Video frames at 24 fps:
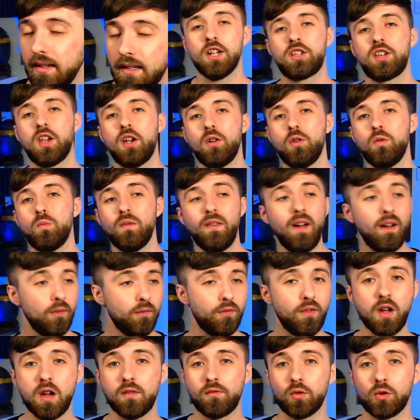So without
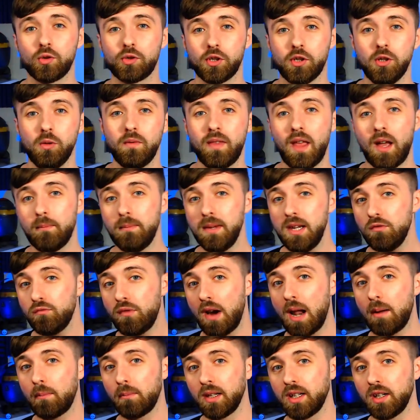further ado, without me
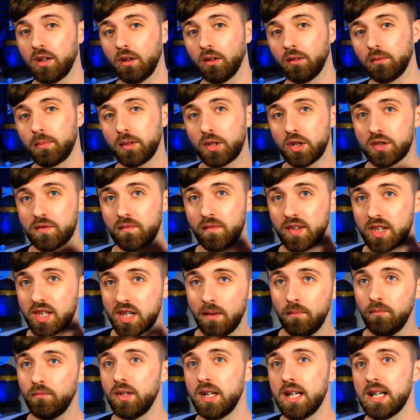rambling on, because for
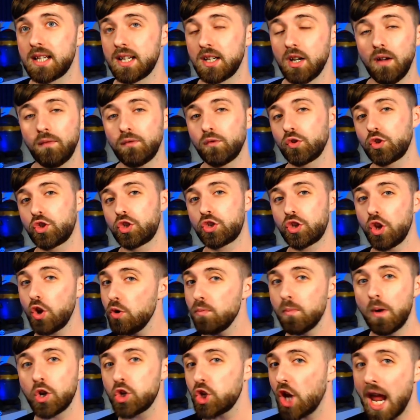some reason I've got so
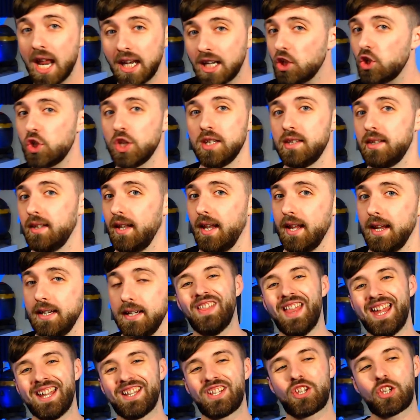much energy today,
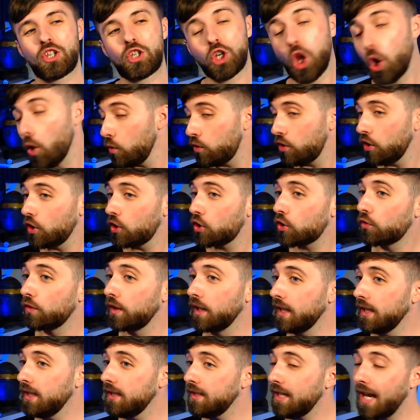let's go to the
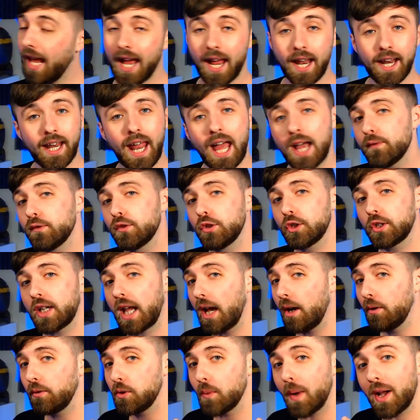screen and have a look
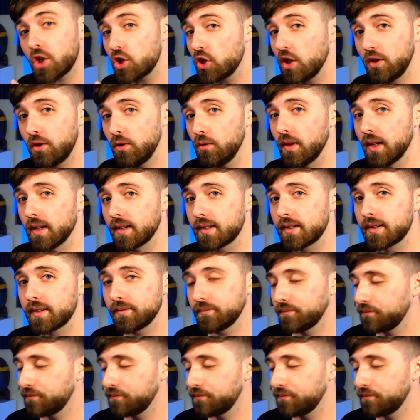how you actually do this.